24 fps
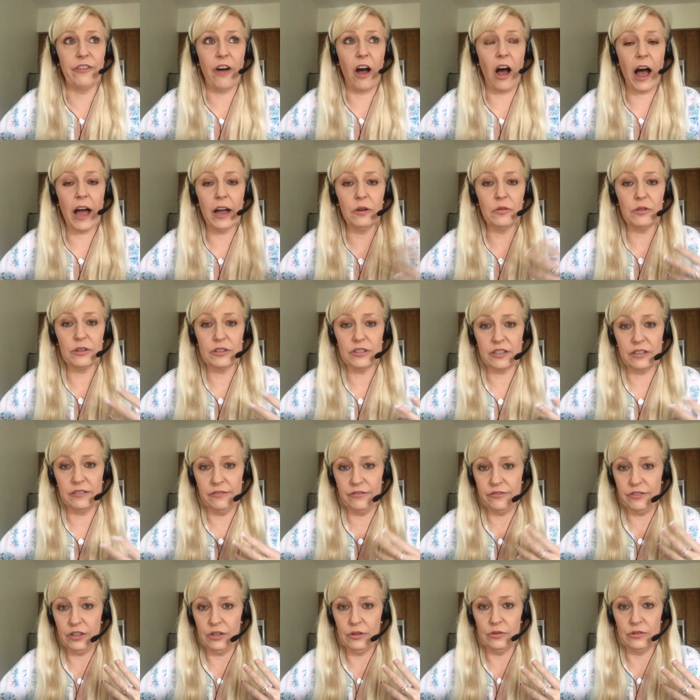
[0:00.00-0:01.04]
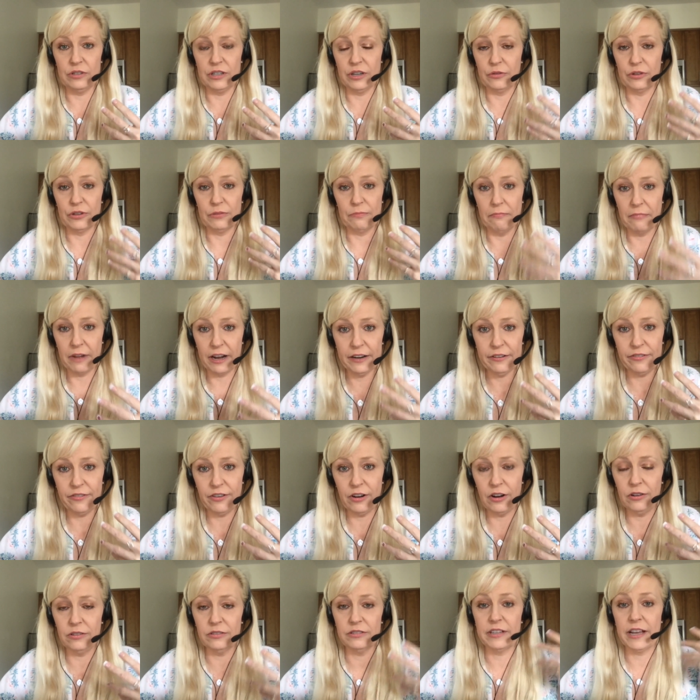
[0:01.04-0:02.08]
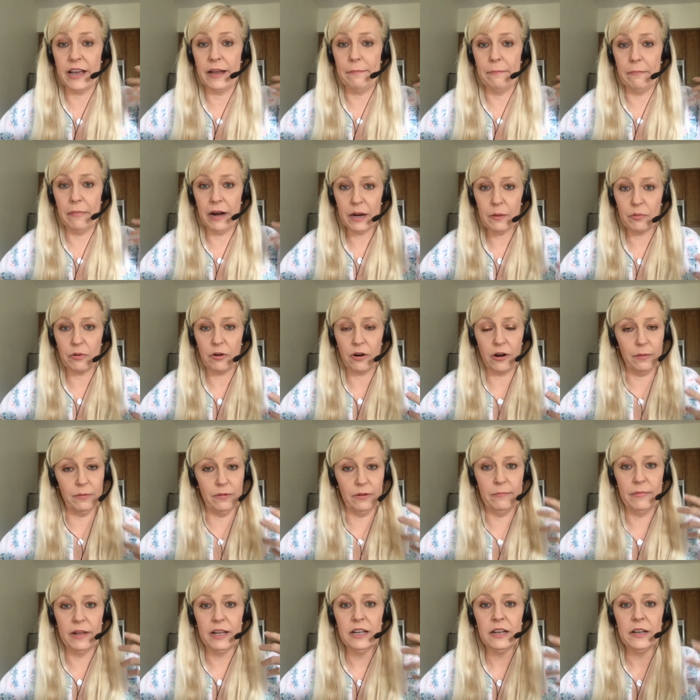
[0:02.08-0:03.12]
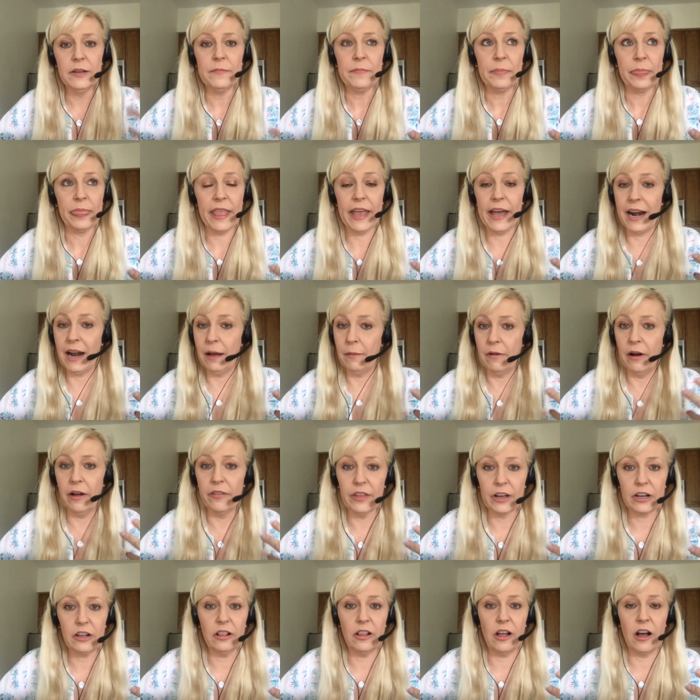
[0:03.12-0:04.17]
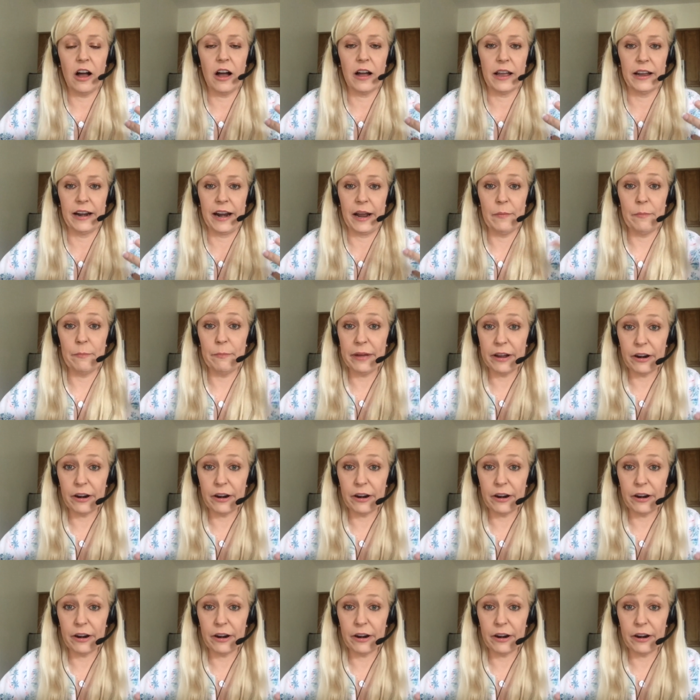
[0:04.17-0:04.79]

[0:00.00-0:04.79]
if I was confused, it was my fault and my problem. And I'm on the clock and I